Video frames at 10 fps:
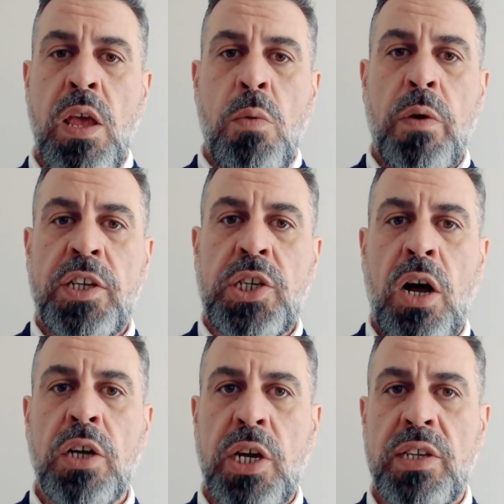Well, the
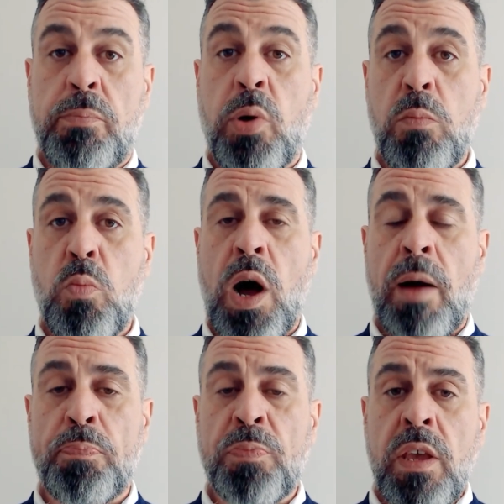chart shows at point
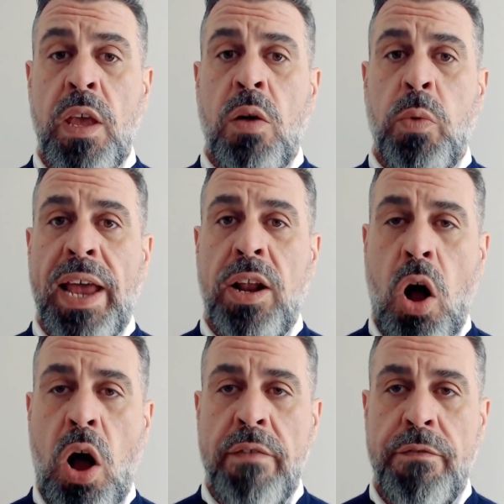1, we had
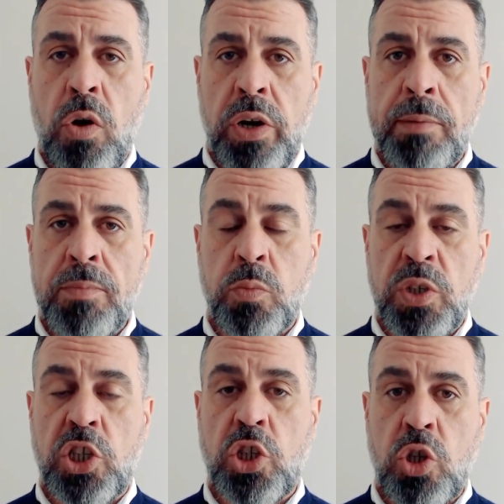high volumes
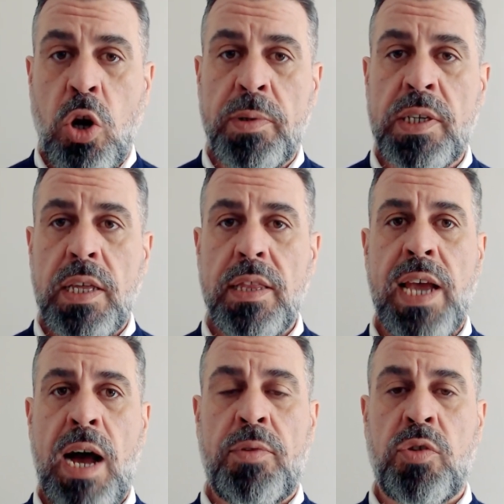which stopped the
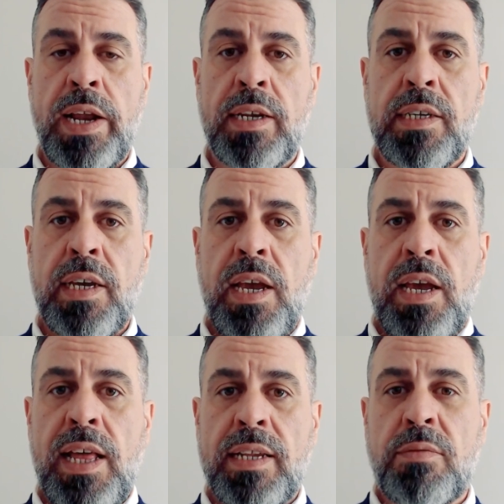uptrend.
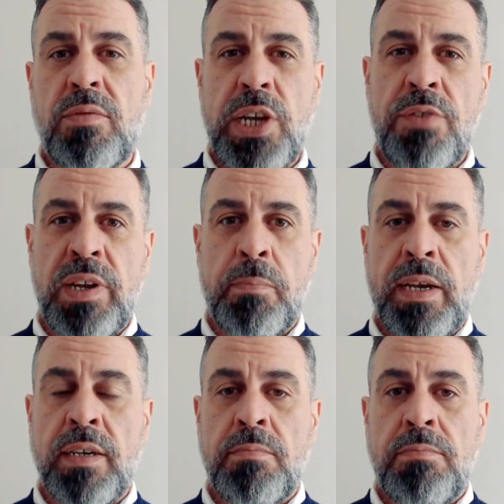That's generally
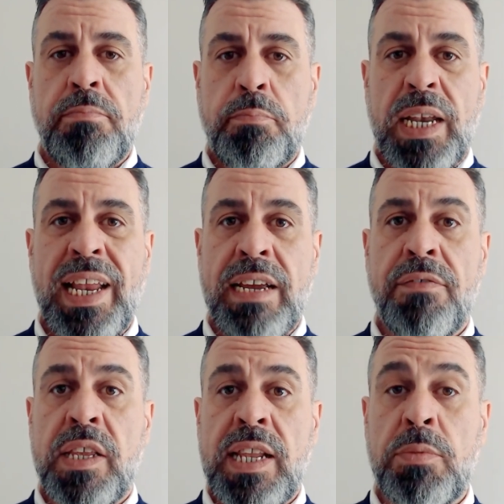been believed
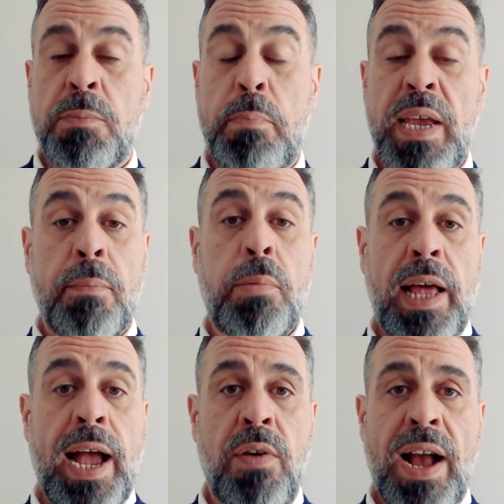that was big
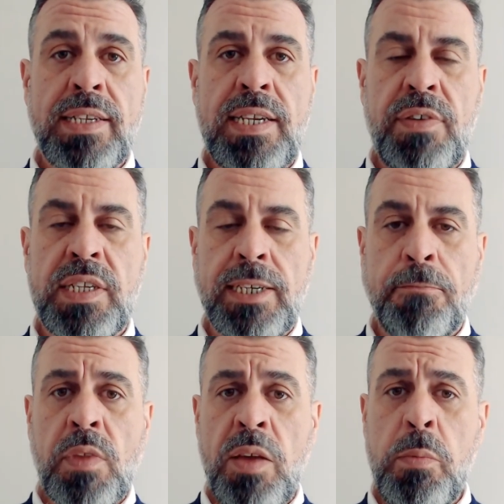player activity.
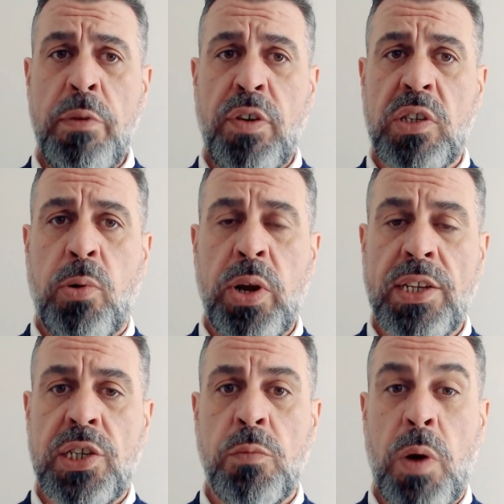And we move on to point
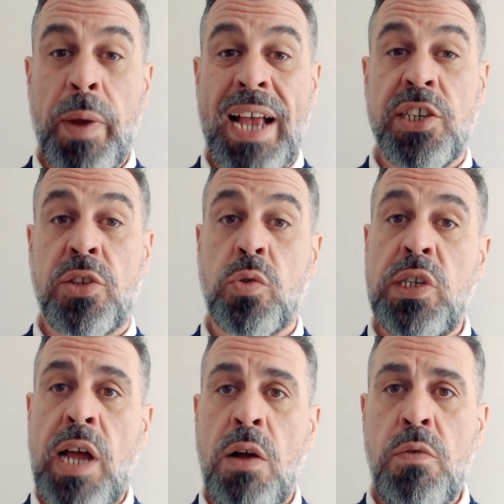2, where we actually saw
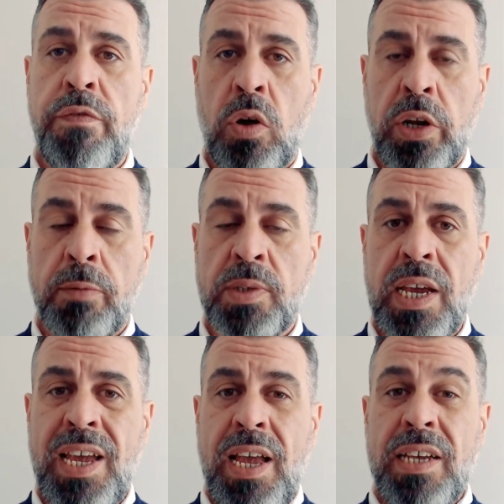low volumes,
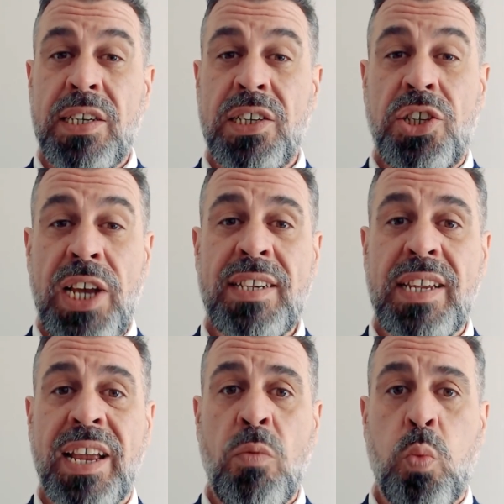
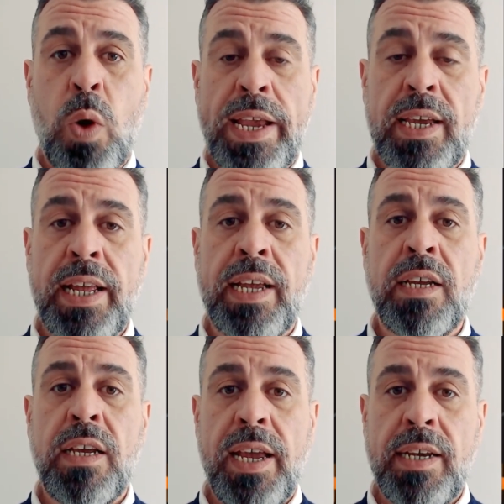suggesting a
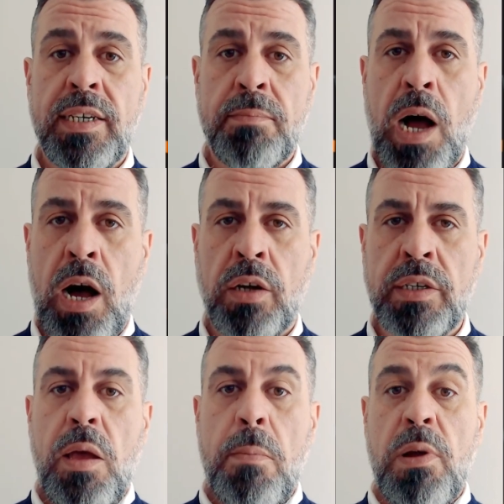weakening in
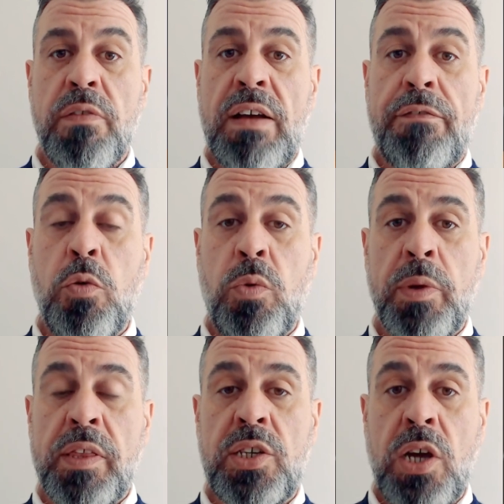demand. Move that forward
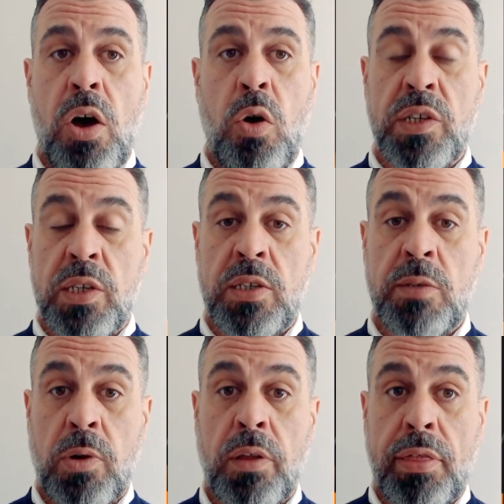with the chart onto
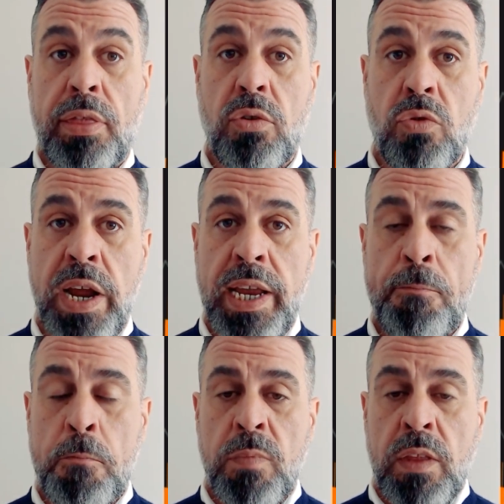spot 3.
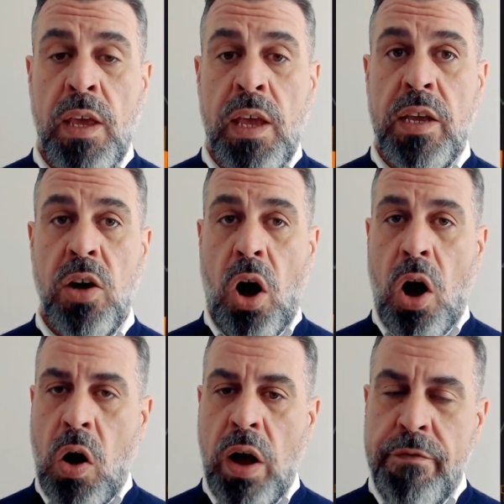You got
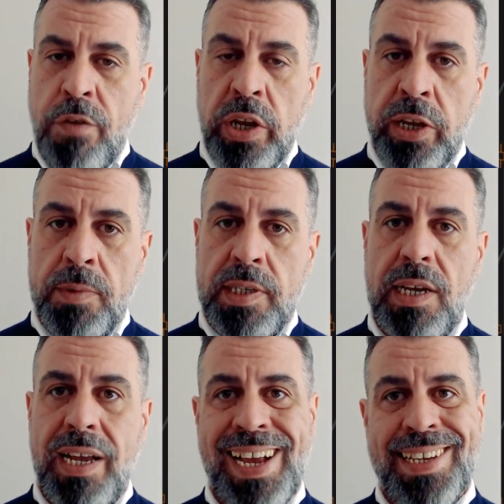high volumes
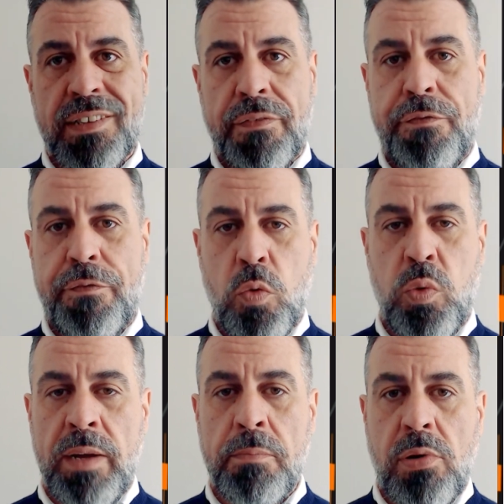against a
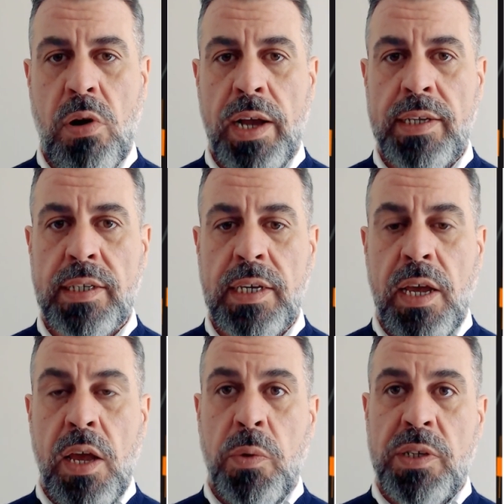falling price,
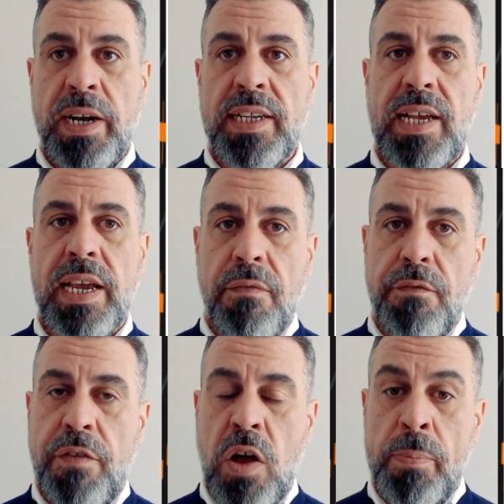which many say
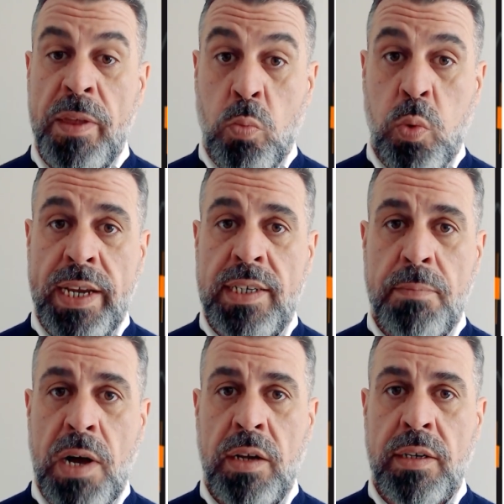confirm that weak
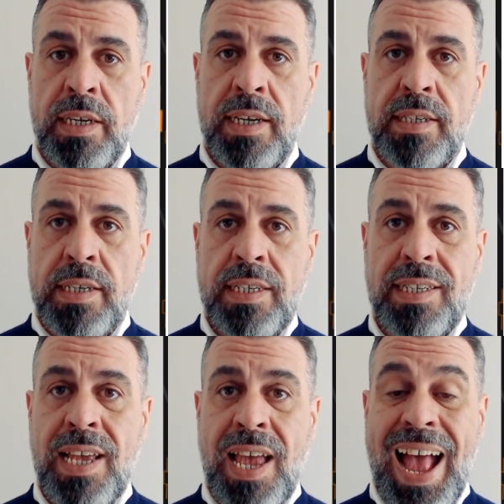demand
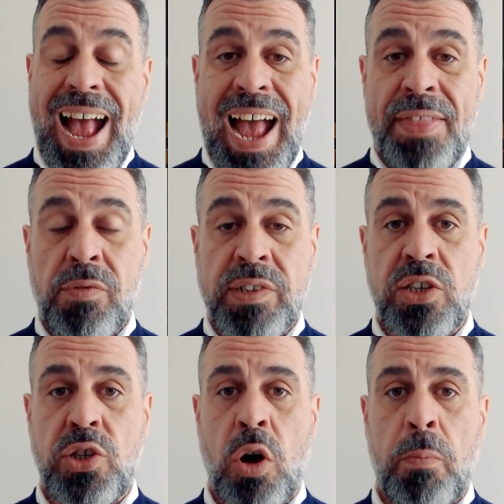exists and there is a
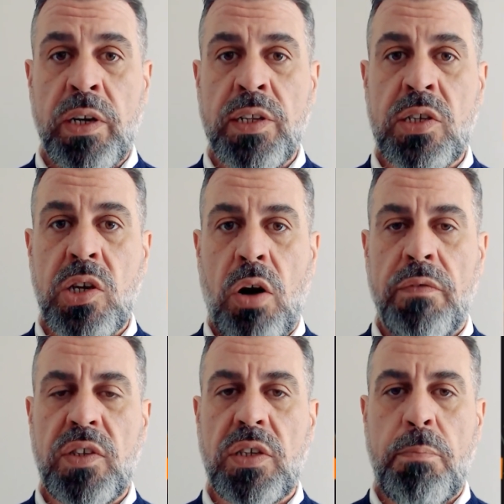dominance of
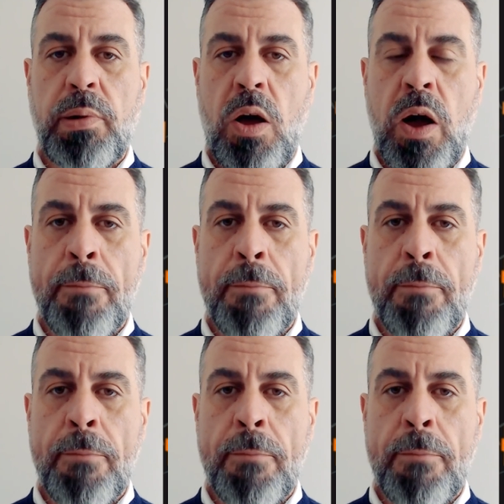supply.